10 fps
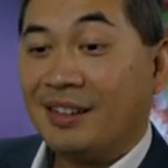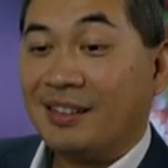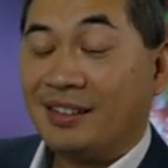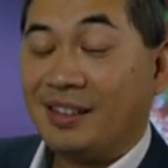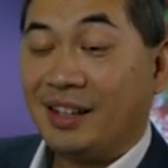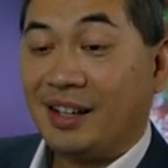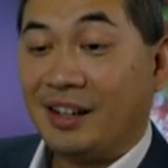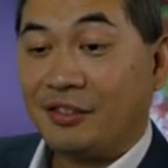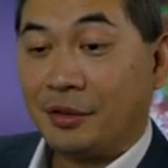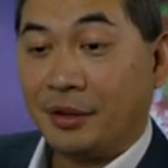
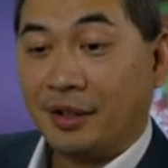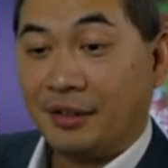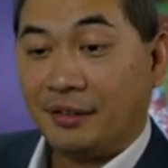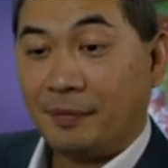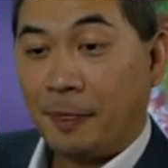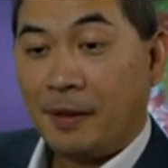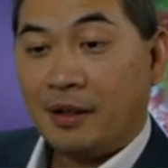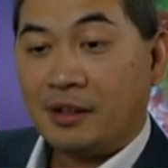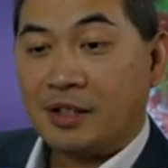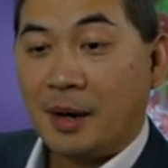Yeah, for real.
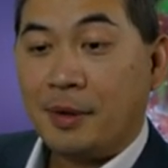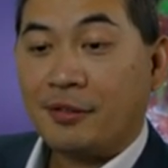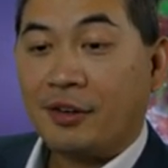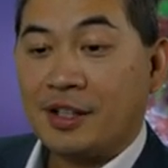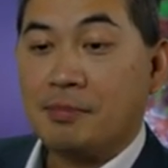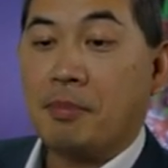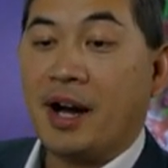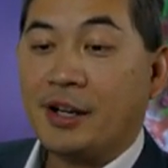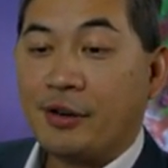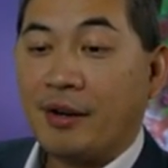Dominic Frost,
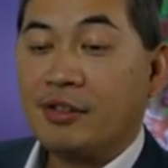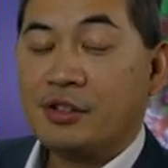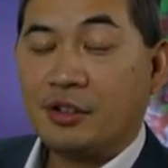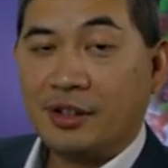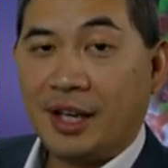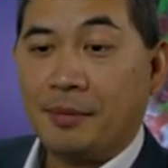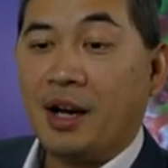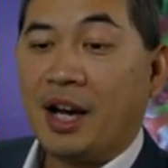Minecraft is a good game.